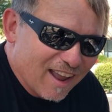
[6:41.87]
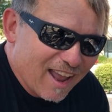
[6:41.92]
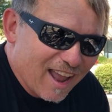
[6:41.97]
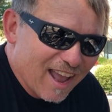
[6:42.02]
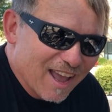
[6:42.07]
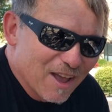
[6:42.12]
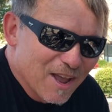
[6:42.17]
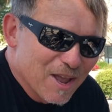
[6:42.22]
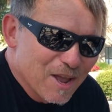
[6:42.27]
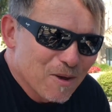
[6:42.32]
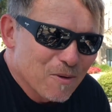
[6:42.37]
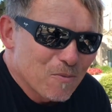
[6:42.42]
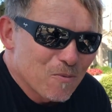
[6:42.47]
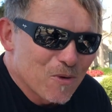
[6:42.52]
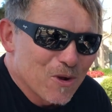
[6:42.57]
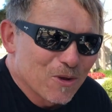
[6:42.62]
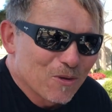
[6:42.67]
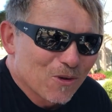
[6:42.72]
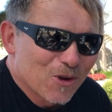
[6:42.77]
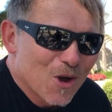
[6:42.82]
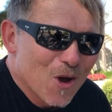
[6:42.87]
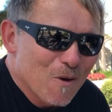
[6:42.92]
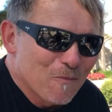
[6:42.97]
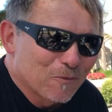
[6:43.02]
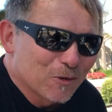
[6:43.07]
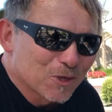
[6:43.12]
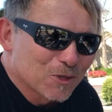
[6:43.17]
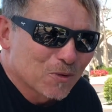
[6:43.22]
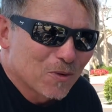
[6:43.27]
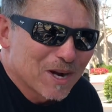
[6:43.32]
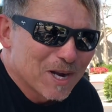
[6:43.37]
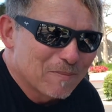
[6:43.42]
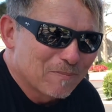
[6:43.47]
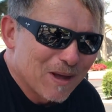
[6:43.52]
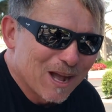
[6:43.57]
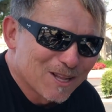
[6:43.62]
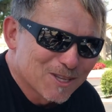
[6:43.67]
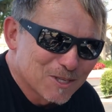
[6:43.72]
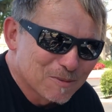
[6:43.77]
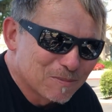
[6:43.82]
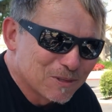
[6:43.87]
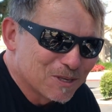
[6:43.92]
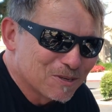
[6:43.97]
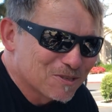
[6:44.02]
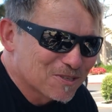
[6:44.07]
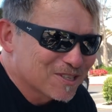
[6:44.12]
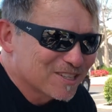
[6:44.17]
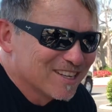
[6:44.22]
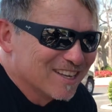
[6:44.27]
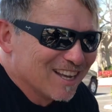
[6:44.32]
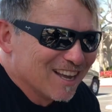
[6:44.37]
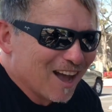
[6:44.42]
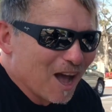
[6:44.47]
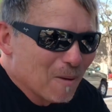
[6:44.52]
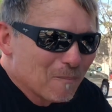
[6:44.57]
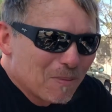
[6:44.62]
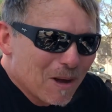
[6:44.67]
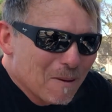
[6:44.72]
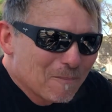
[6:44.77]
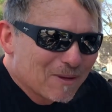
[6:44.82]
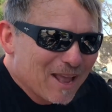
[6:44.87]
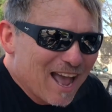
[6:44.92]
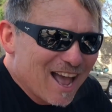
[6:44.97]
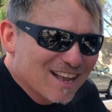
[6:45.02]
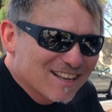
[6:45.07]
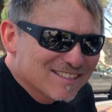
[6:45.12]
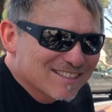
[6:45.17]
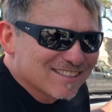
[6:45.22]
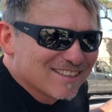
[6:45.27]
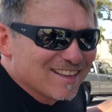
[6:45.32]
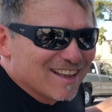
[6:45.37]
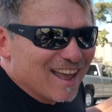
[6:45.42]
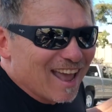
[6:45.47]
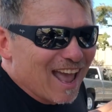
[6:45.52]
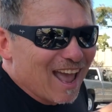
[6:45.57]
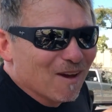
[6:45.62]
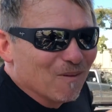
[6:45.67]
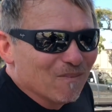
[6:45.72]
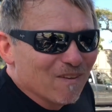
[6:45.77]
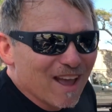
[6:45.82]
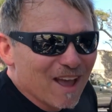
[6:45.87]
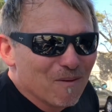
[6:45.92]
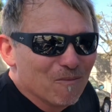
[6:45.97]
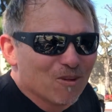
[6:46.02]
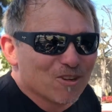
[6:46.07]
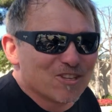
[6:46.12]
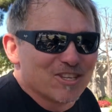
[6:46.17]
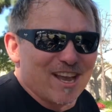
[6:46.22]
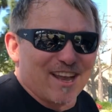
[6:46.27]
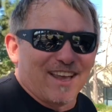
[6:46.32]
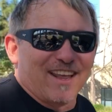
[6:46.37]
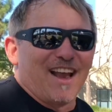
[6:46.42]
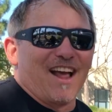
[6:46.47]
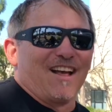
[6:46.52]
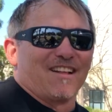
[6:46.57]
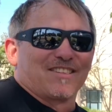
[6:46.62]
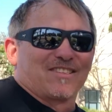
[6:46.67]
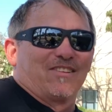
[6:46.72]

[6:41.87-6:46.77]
and we'll go for 20 pounds of boost on pump gas, and we'll check it out.